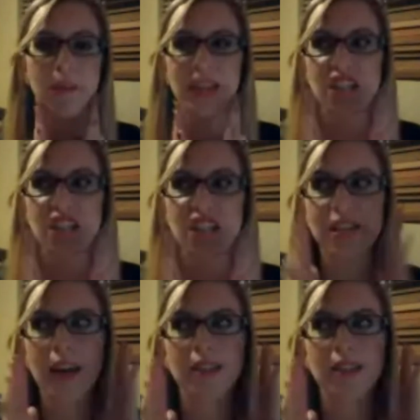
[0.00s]
I mean, they just
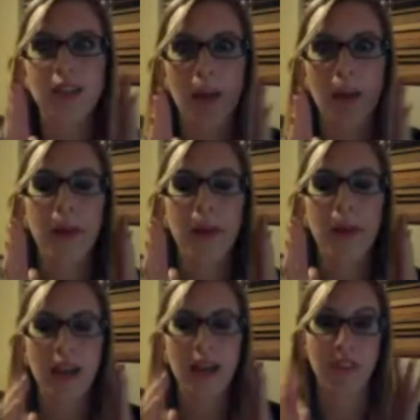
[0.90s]
cannot stop
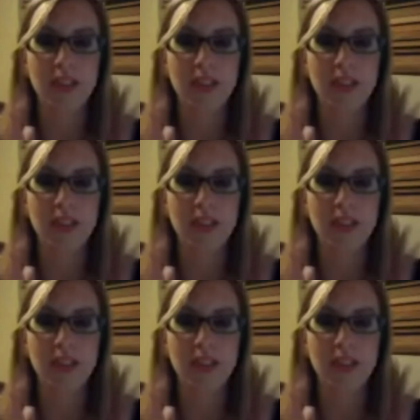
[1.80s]
petting their